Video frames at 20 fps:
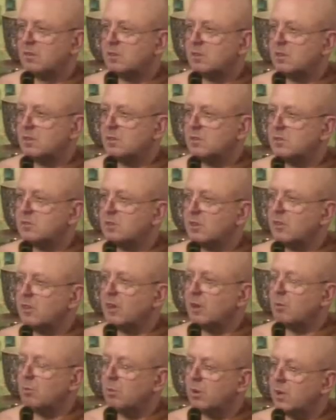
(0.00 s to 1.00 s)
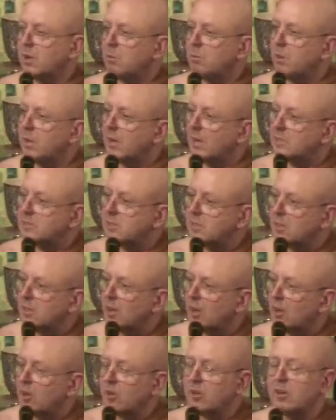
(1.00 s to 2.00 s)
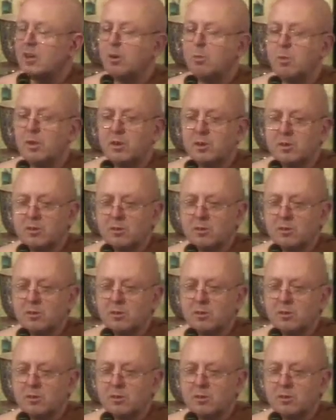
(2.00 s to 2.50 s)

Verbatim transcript: And so that way we actually can learn, we can